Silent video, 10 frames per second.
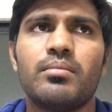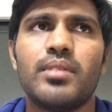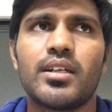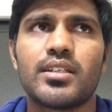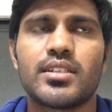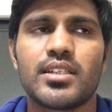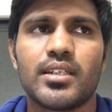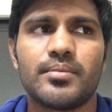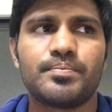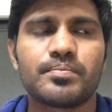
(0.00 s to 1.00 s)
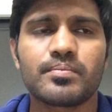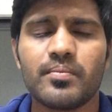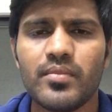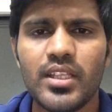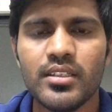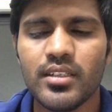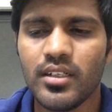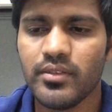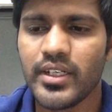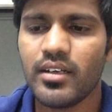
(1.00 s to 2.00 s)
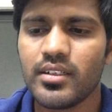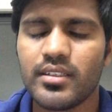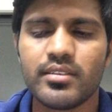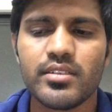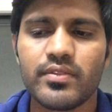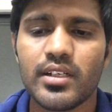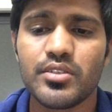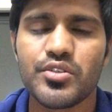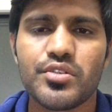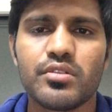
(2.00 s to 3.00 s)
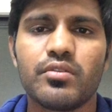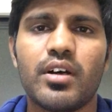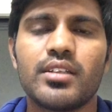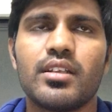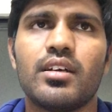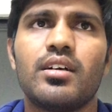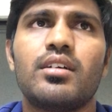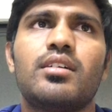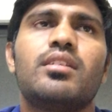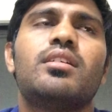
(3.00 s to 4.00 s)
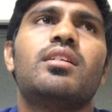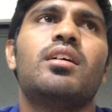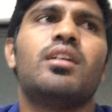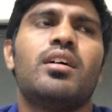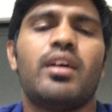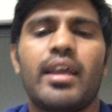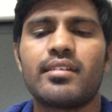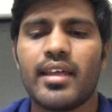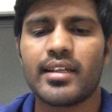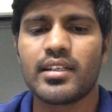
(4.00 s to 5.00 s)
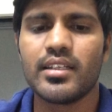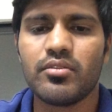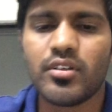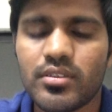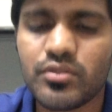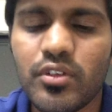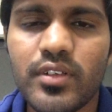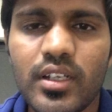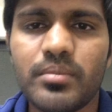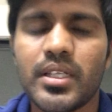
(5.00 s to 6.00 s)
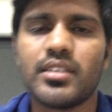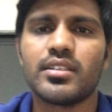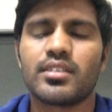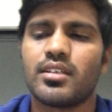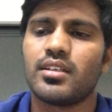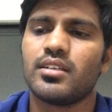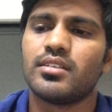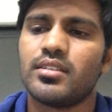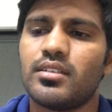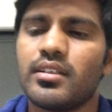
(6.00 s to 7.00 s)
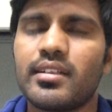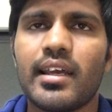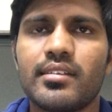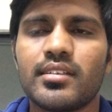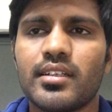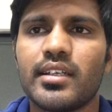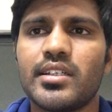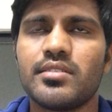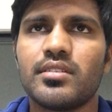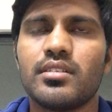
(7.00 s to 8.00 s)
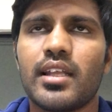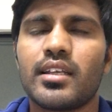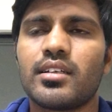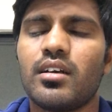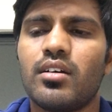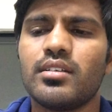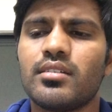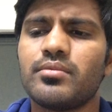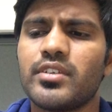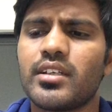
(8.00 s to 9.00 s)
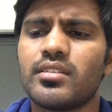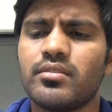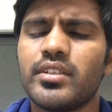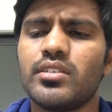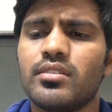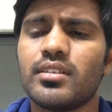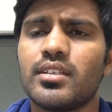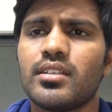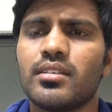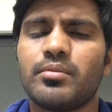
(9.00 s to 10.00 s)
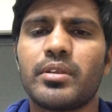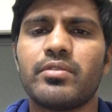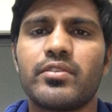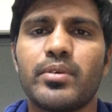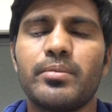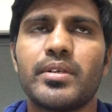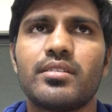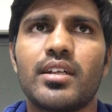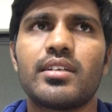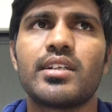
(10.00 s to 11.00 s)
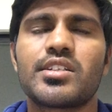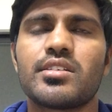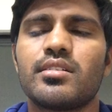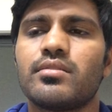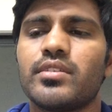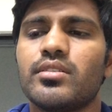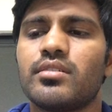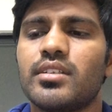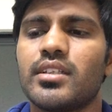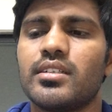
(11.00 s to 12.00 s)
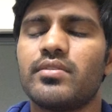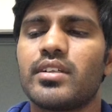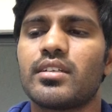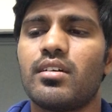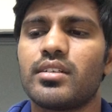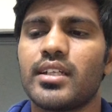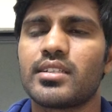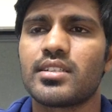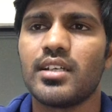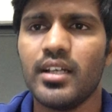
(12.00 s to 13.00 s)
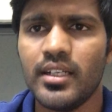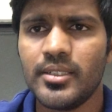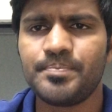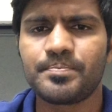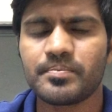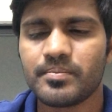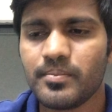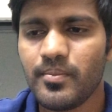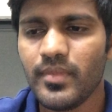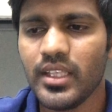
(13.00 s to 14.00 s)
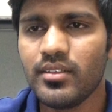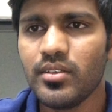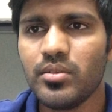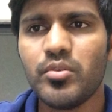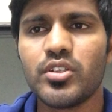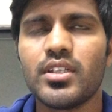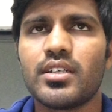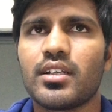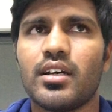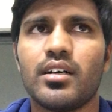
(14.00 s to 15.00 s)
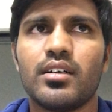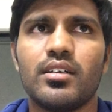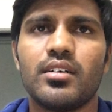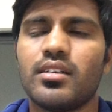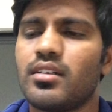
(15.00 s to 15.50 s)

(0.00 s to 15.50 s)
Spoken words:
but it's difficult to choose one exactly to overcome other. It has an individual, like holism we use in specific purpose, and reductionism we use in a different context. So both are